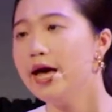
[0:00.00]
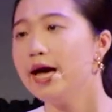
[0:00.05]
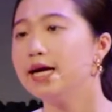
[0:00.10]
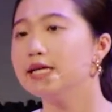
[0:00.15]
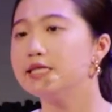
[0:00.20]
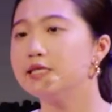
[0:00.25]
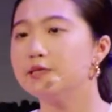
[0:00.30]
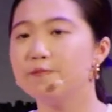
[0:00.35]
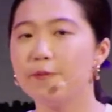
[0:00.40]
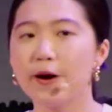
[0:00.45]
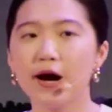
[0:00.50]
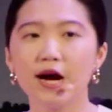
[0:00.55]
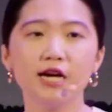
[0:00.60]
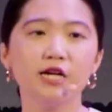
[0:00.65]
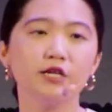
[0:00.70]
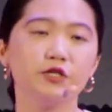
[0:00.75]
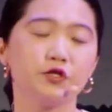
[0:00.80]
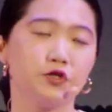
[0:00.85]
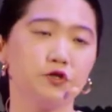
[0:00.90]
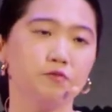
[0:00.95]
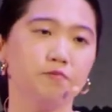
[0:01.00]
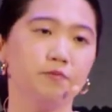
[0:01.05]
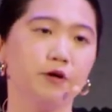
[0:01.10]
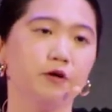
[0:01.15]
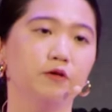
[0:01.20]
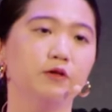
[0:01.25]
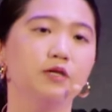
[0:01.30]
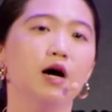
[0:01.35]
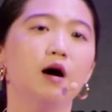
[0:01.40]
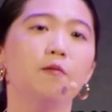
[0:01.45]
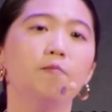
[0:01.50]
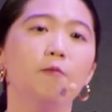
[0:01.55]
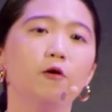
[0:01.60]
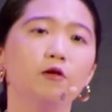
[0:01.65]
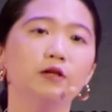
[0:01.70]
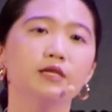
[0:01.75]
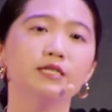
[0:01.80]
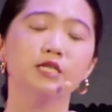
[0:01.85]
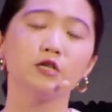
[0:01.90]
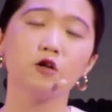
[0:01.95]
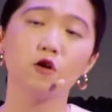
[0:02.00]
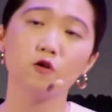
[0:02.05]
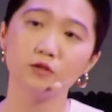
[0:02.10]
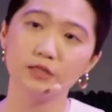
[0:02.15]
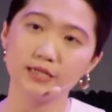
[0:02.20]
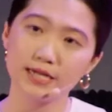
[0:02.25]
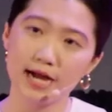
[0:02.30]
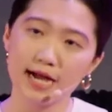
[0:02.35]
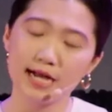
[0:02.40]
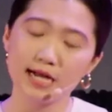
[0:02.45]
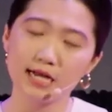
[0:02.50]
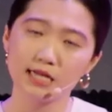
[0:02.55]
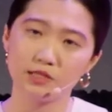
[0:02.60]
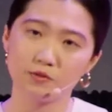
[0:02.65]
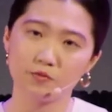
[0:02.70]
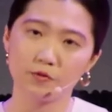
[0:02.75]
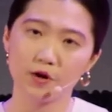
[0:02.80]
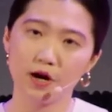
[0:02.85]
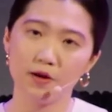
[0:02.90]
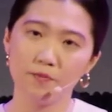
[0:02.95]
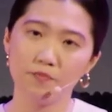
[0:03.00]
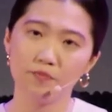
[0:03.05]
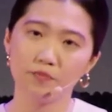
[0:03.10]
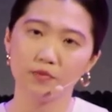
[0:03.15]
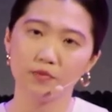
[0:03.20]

aspires to build a political diaspora